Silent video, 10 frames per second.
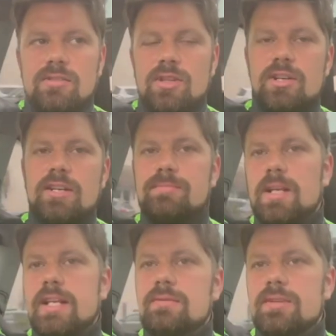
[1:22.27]
Although they've
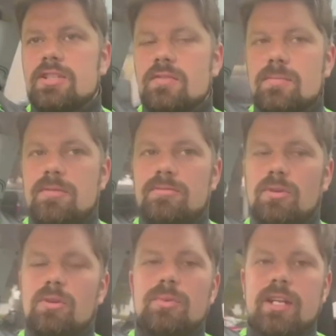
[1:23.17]
played with each other
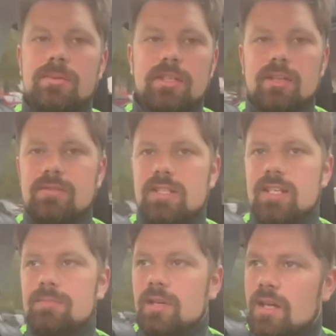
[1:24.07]
before when they were a youth
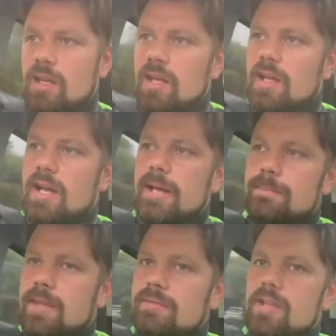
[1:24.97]
team,
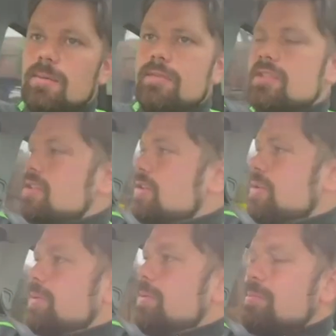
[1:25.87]
they've come over to
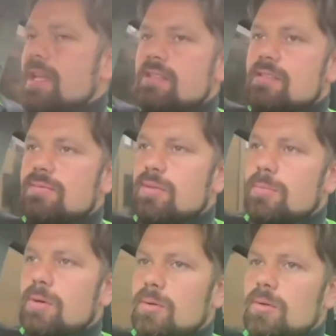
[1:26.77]
men's football.